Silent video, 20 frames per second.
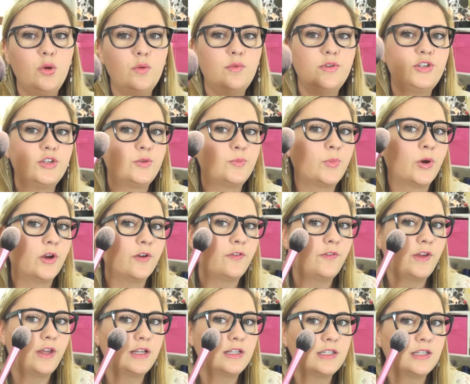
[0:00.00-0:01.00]
which is
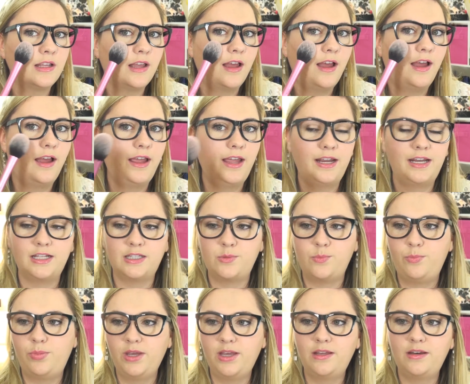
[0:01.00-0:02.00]
perfect, and it's
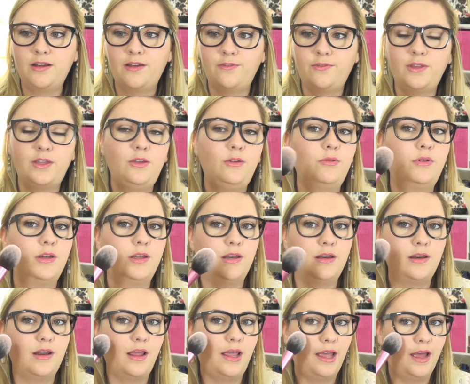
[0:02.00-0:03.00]
big enough that you
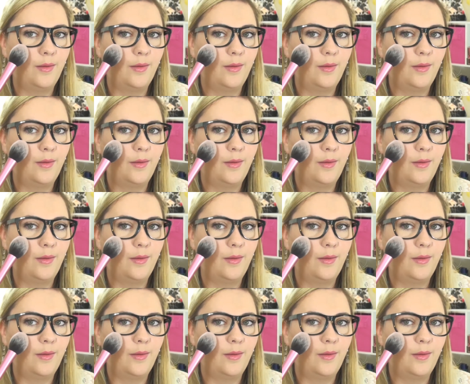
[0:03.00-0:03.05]
can